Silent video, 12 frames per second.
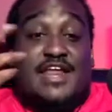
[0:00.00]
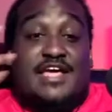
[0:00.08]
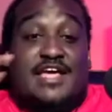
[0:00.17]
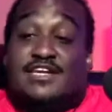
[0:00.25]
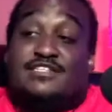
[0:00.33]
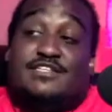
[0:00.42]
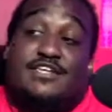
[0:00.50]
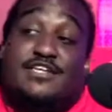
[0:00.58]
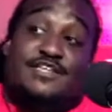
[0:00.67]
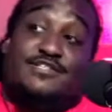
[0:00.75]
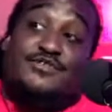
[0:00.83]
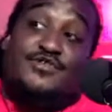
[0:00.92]
And that's another
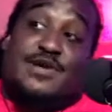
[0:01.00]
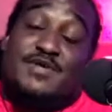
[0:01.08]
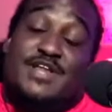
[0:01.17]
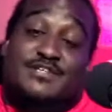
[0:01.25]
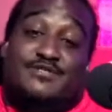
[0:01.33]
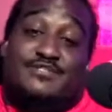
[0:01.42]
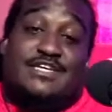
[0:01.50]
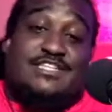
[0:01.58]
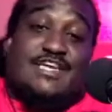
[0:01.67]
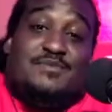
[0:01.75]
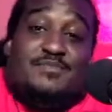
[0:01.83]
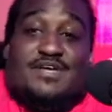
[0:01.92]
thing too. I'm glad you said
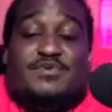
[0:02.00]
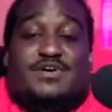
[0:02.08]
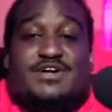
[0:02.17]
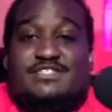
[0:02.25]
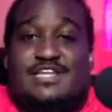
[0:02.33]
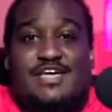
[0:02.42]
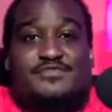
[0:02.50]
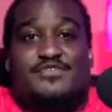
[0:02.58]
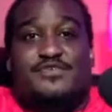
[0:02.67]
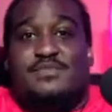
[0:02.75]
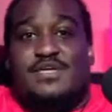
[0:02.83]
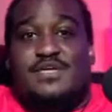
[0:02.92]
that, man, because like
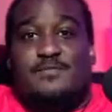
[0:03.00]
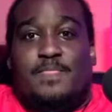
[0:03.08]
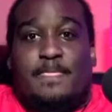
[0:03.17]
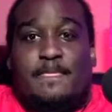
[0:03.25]
for me,